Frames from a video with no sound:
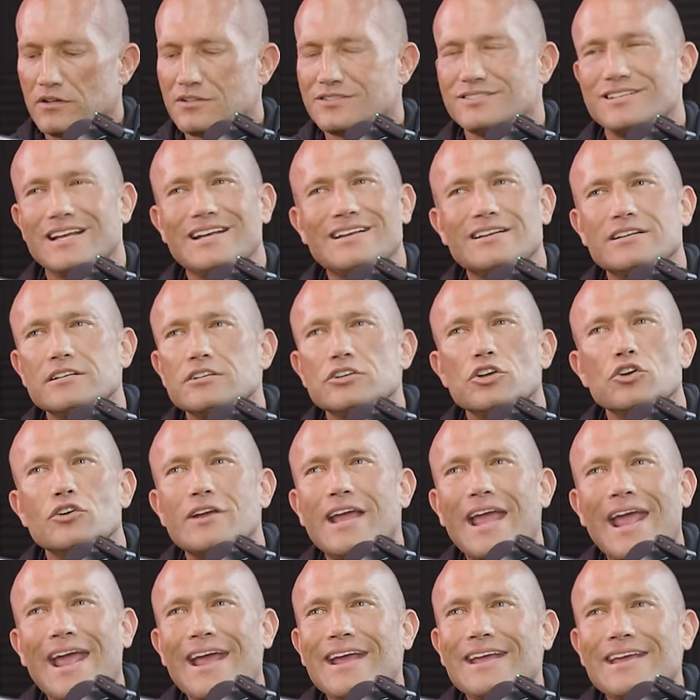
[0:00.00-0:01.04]
See, you
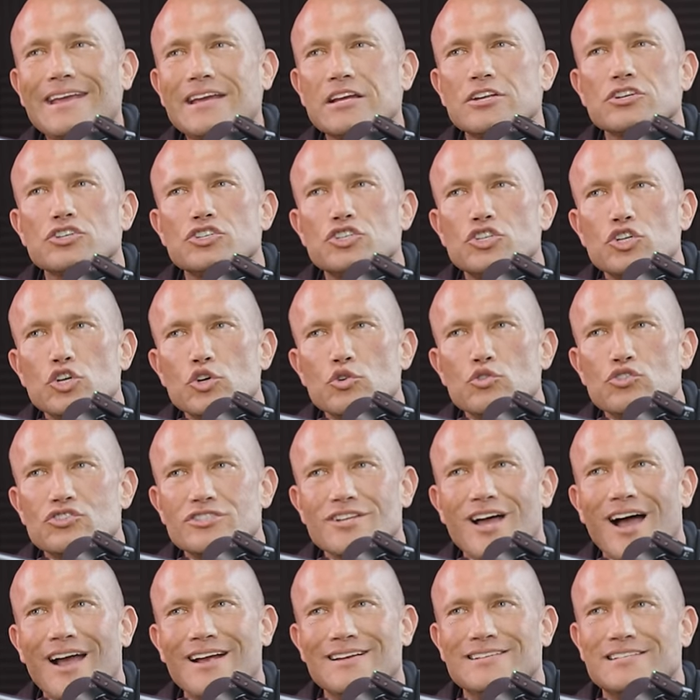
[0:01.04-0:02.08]
can't get too
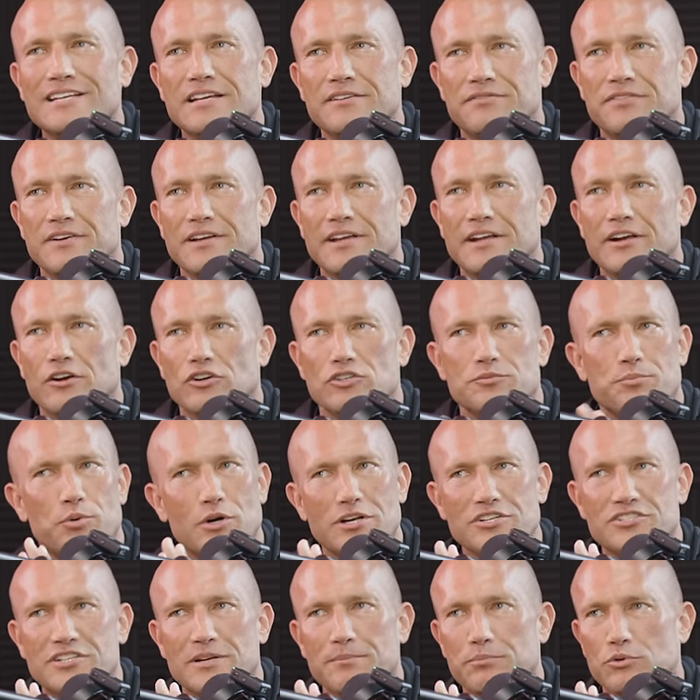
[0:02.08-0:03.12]
scientific here. It's
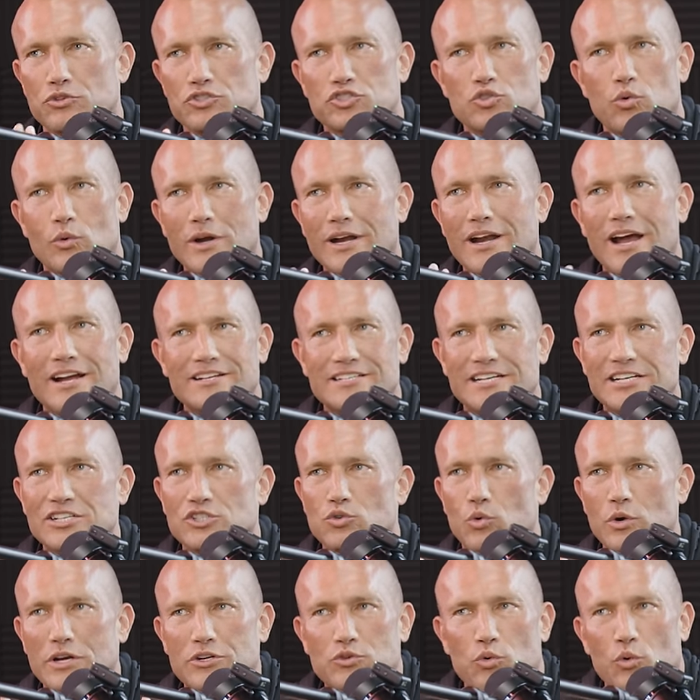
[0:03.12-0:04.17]
pretty simple. It's 2019,
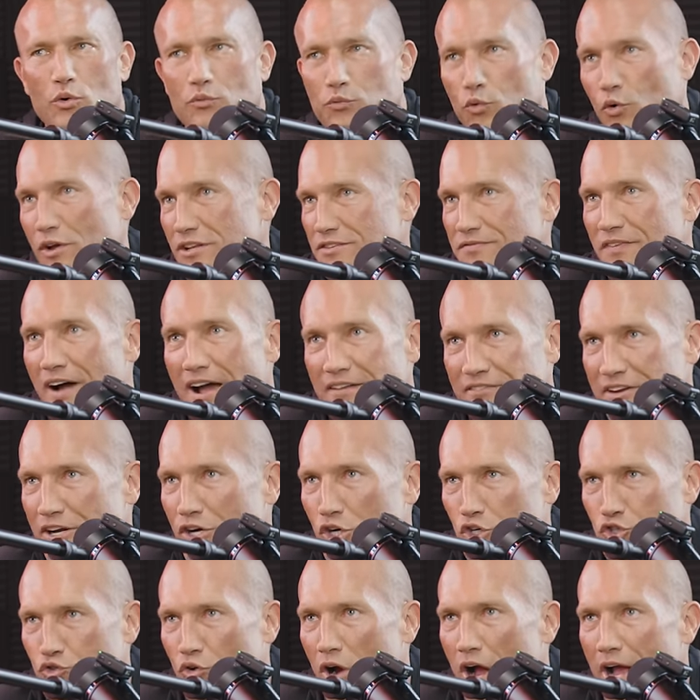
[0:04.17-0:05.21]
2024. That's five
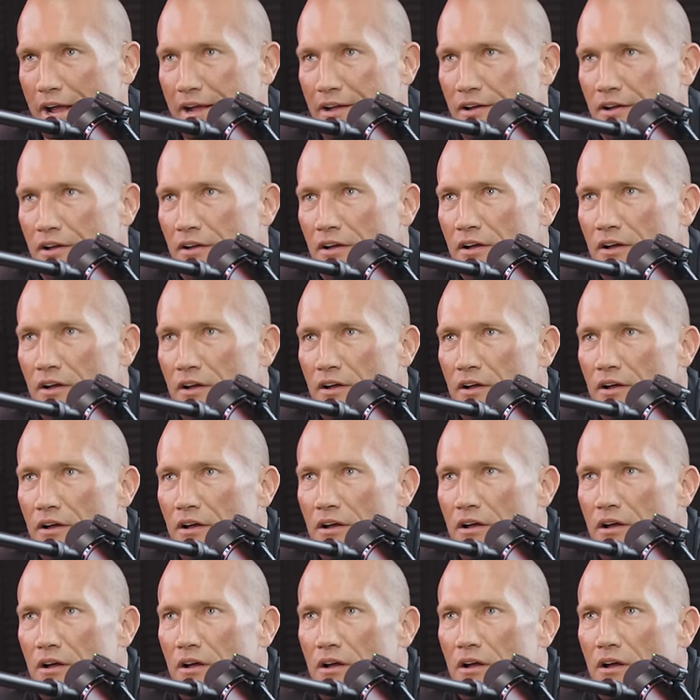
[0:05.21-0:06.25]
years, right? It
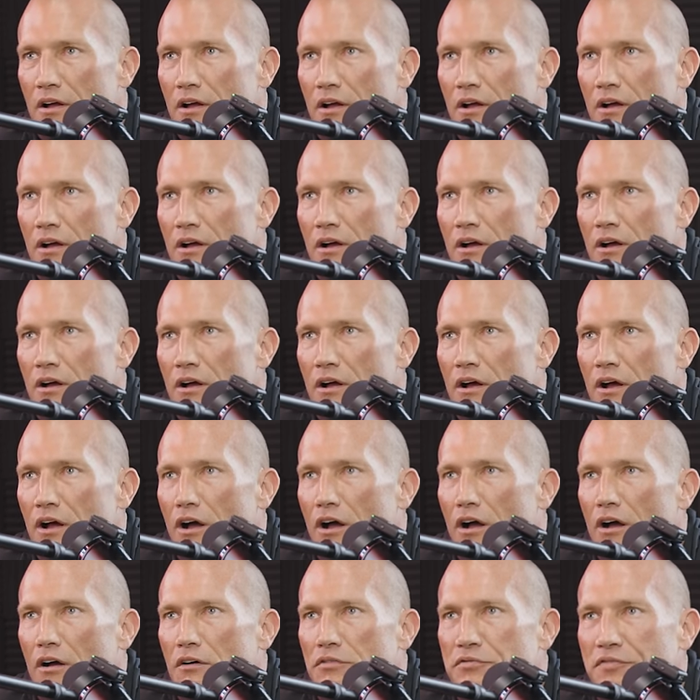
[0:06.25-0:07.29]
was first
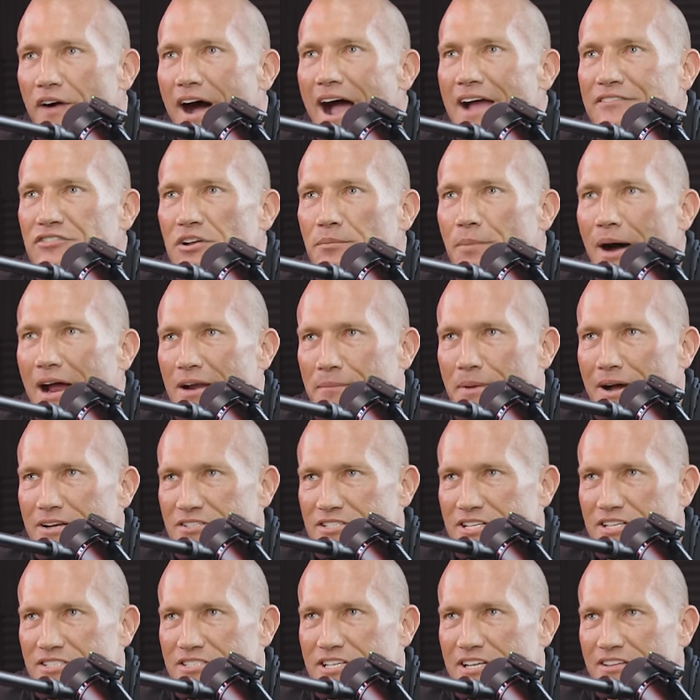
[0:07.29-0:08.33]
Five divided by
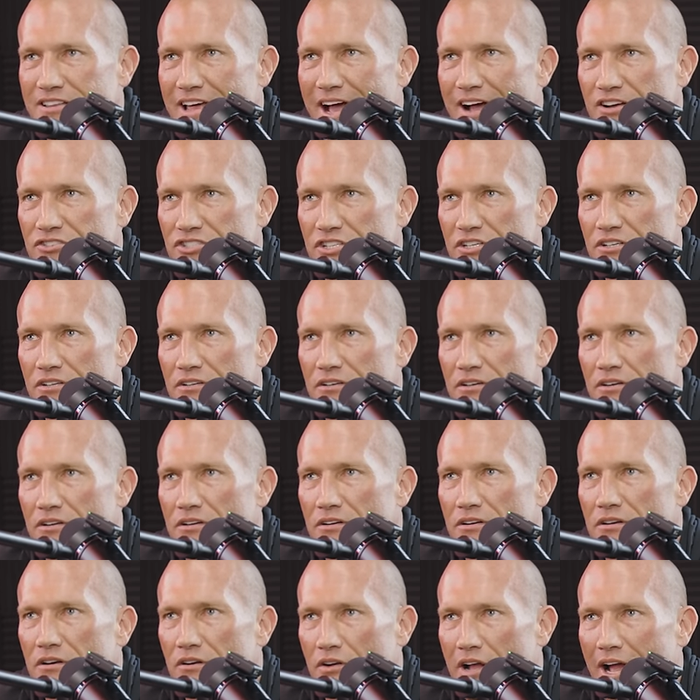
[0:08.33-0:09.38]
sixty thousand,
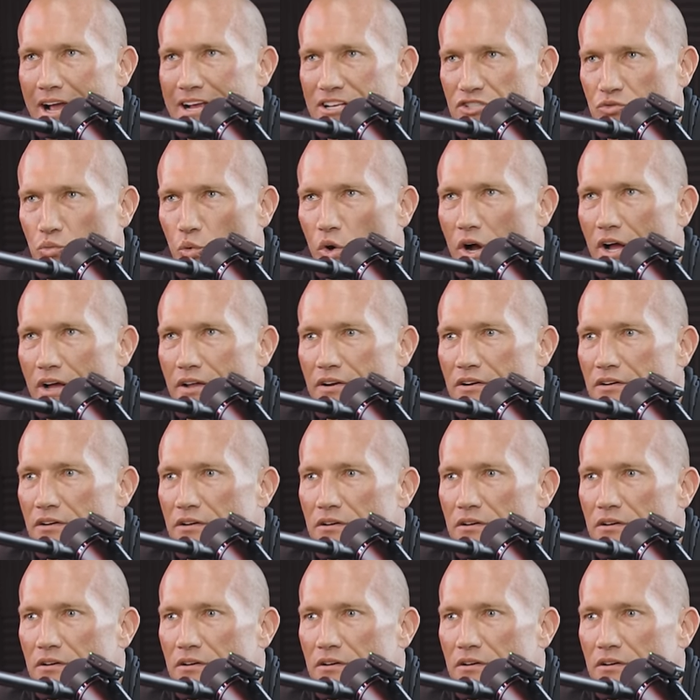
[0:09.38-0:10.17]
okay, is what?